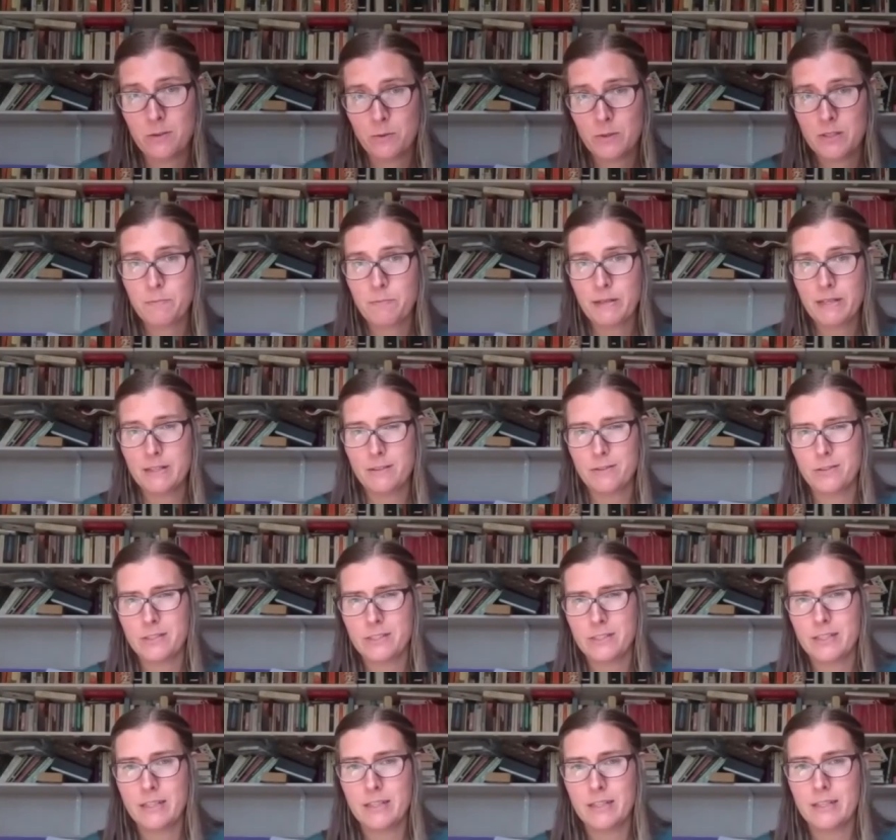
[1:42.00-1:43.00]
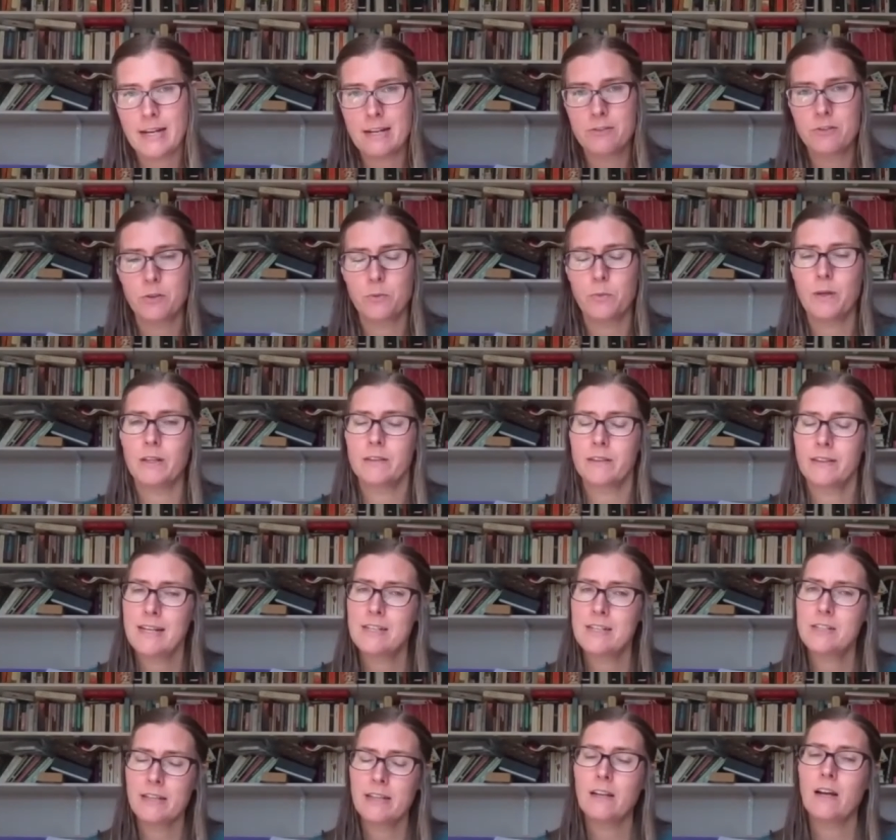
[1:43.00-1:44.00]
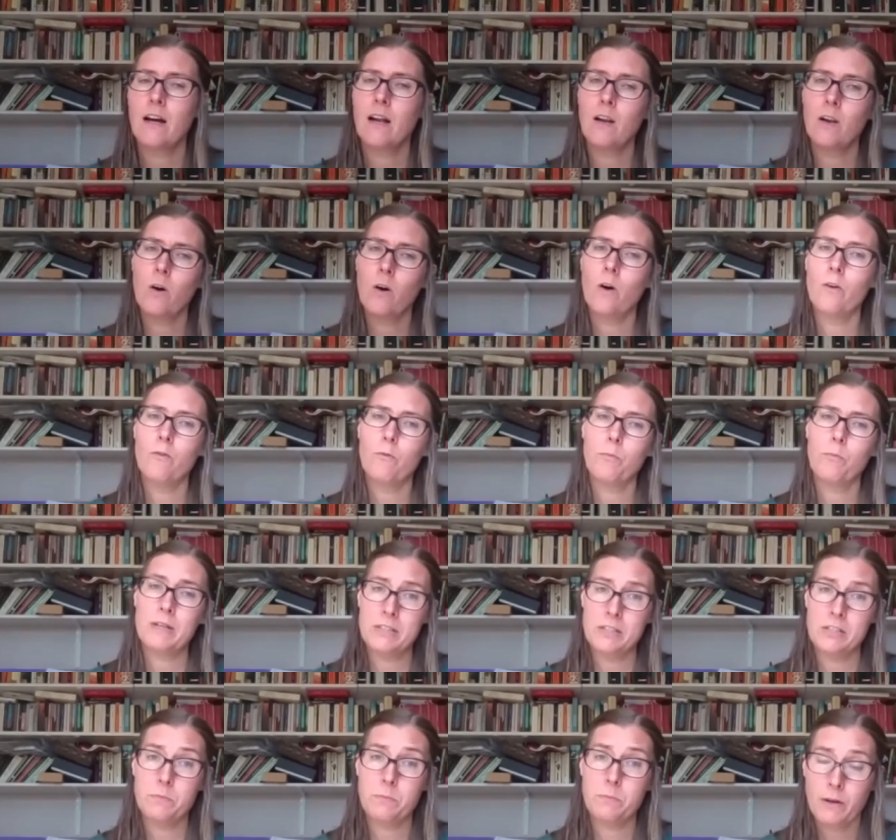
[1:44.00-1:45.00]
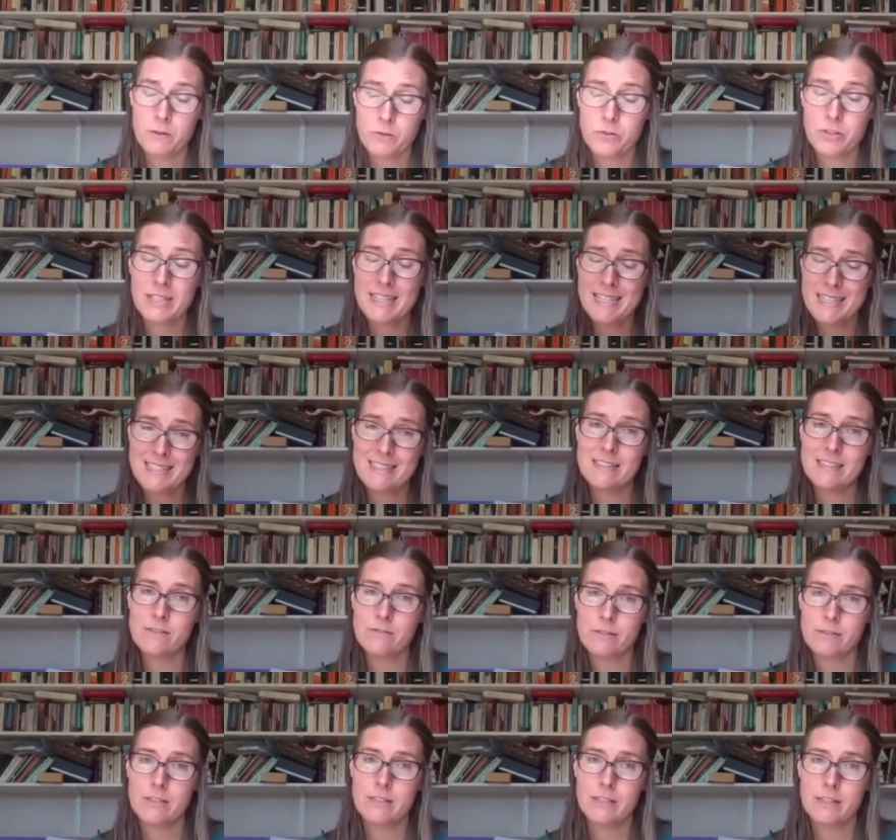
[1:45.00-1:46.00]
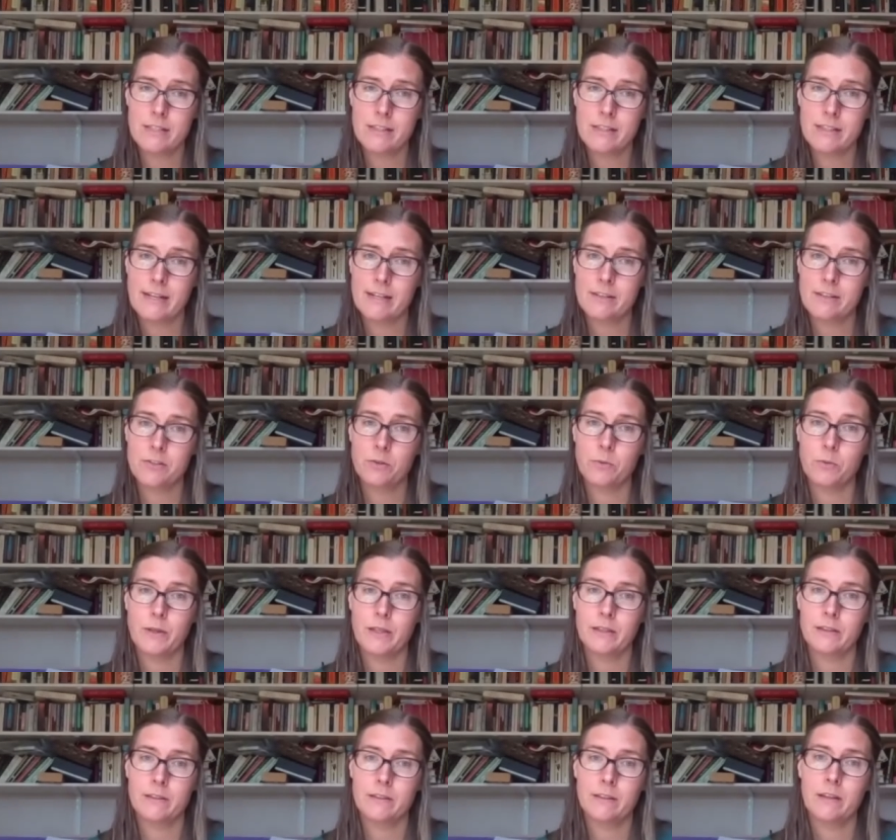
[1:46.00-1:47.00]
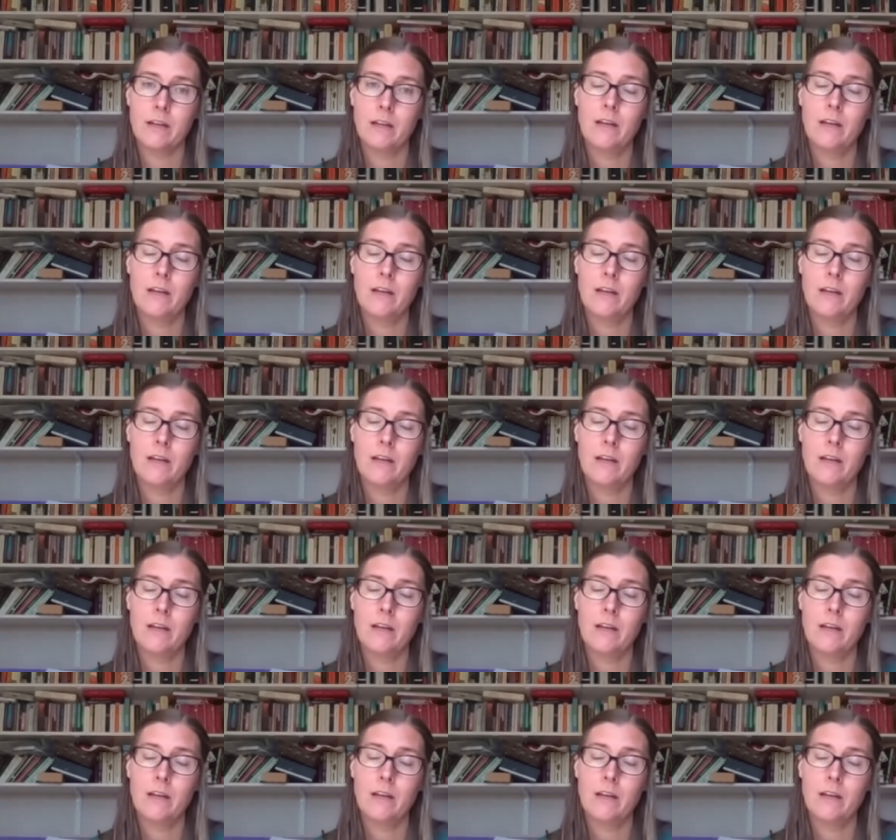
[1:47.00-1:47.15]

always been interested in the natural world, and actually a lot of British poetry is interested in the natural world.